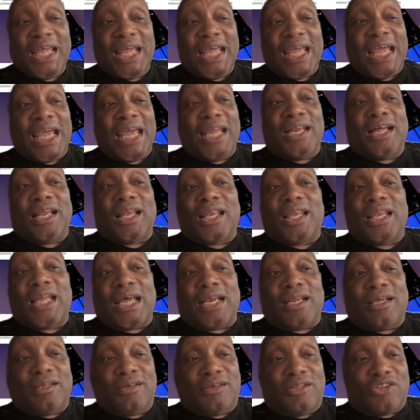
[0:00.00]
In a
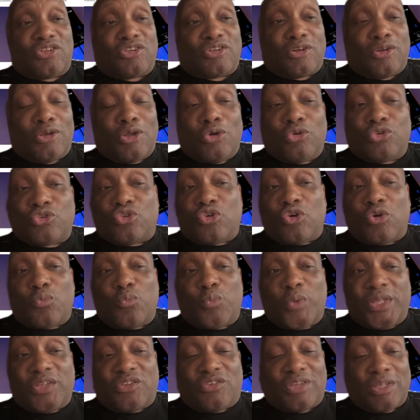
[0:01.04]
letter disclosed on
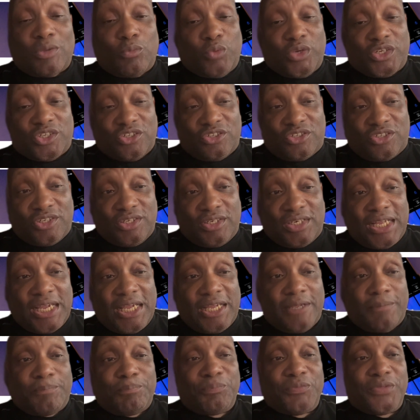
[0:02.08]
Wednesday, which is
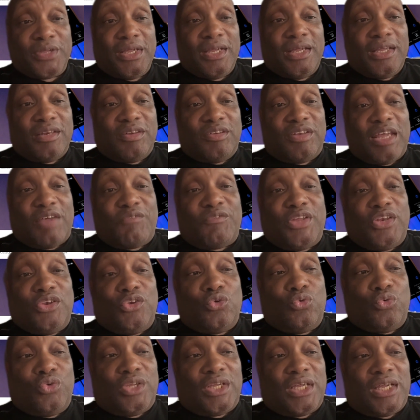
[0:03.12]
today, Devin
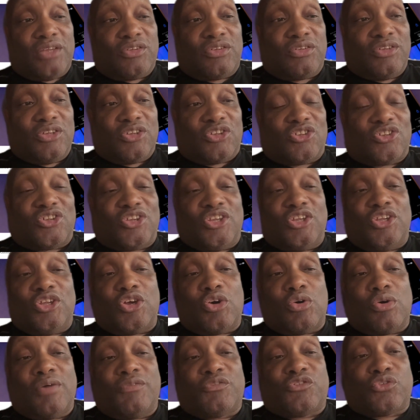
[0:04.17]
Nunes, the
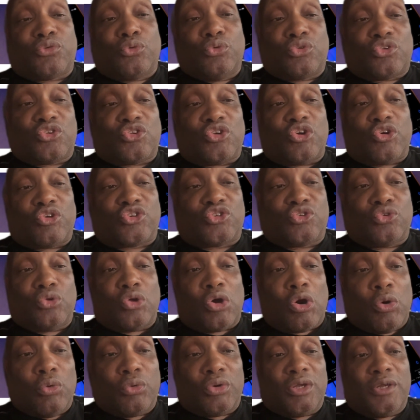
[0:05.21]
CEO of Truth Social
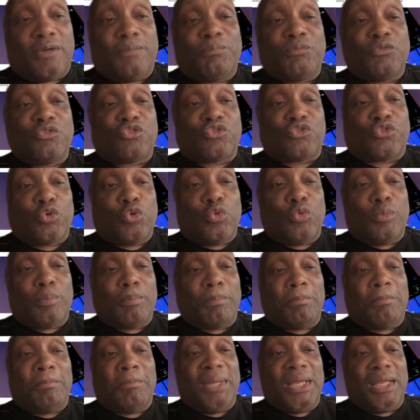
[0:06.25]
owner Truth
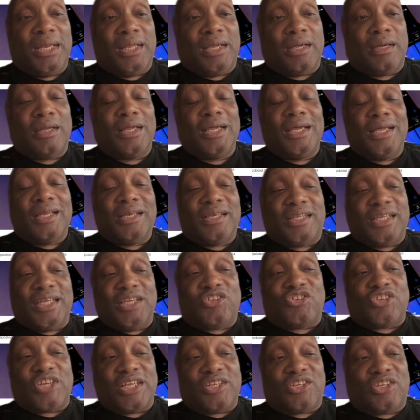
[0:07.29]
Media,
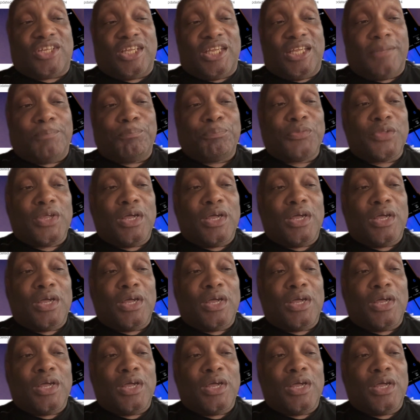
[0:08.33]
DJT,